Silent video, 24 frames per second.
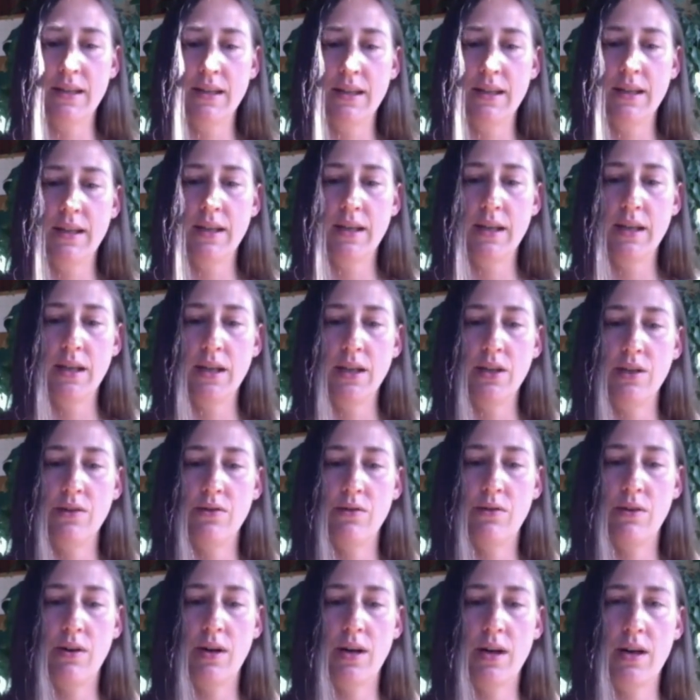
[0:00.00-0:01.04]
then
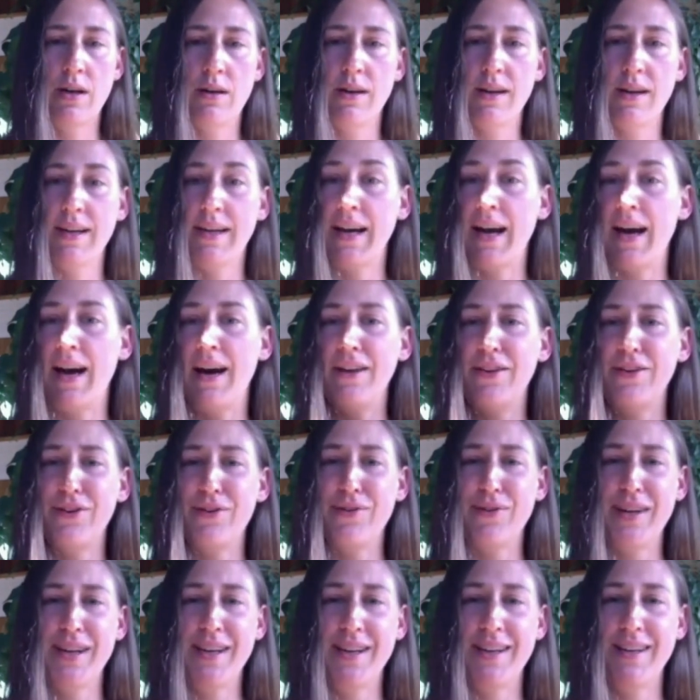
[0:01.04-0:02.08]
you're
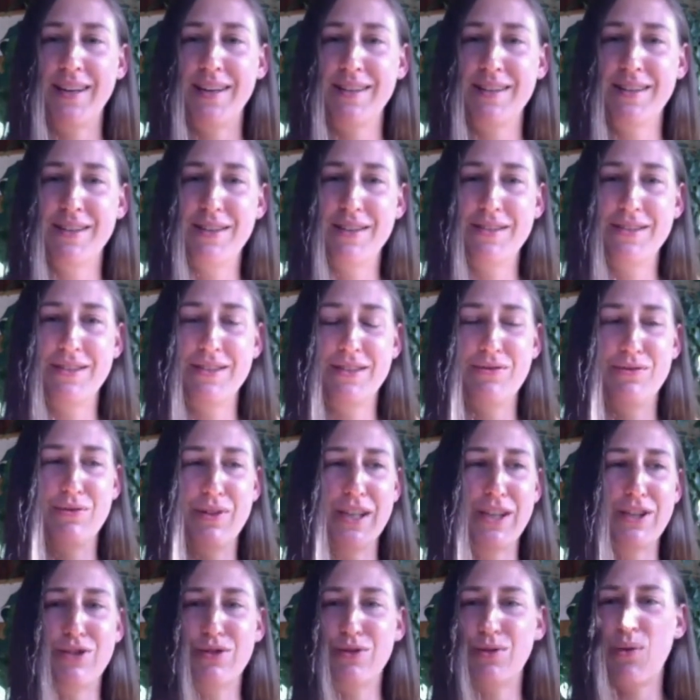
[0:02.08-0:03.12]
gathering
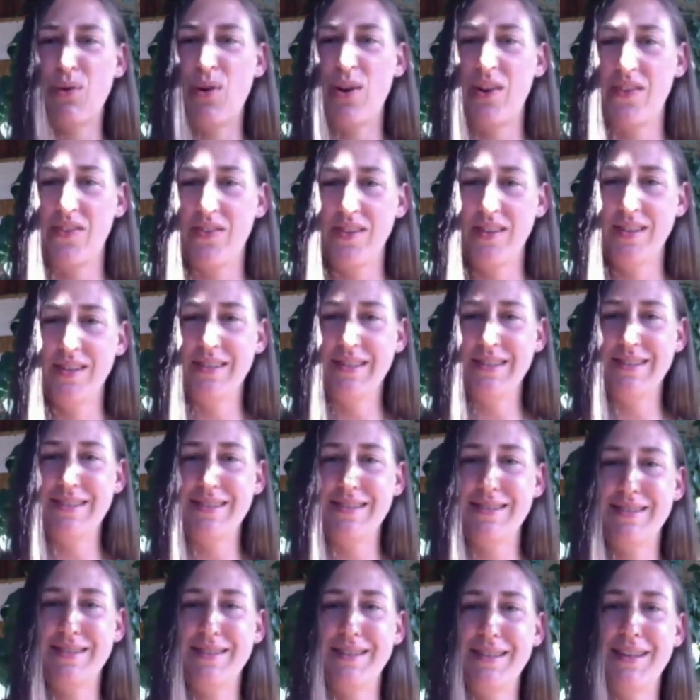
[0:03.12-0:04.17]

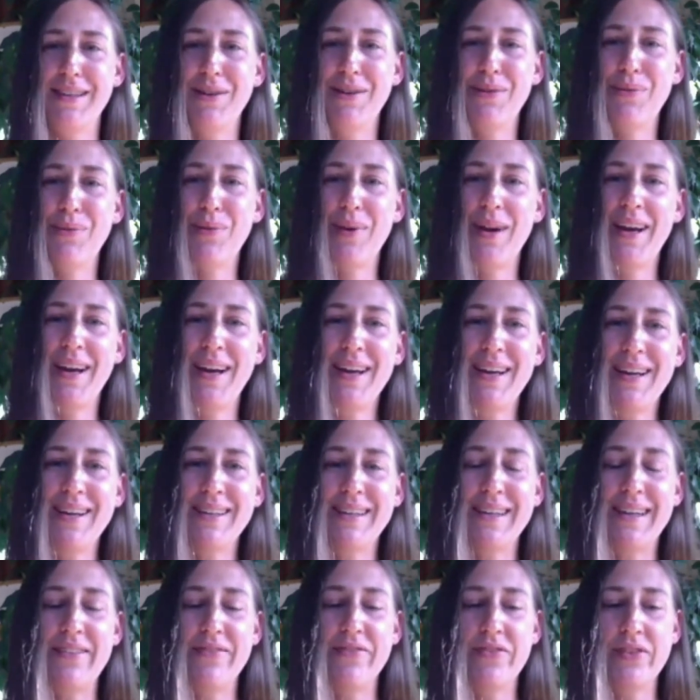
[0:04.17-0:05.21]
resources in a way.
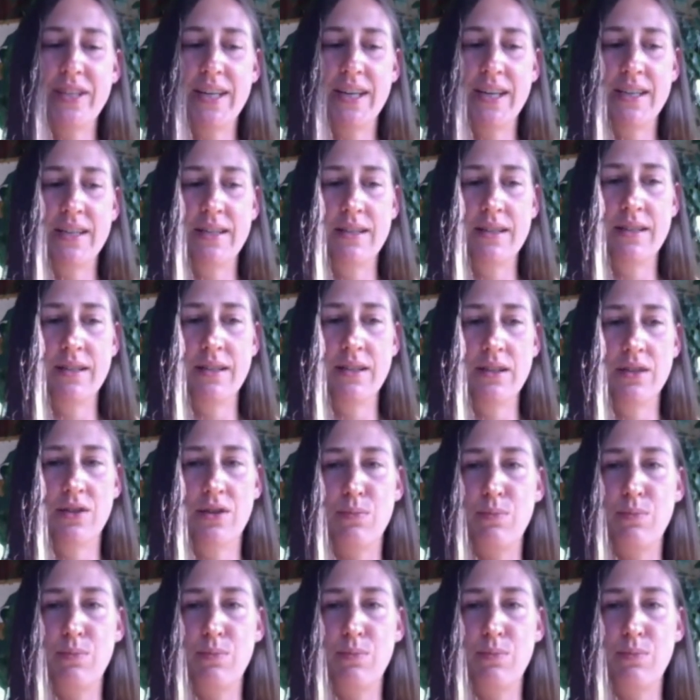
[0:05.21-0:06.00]
And then you're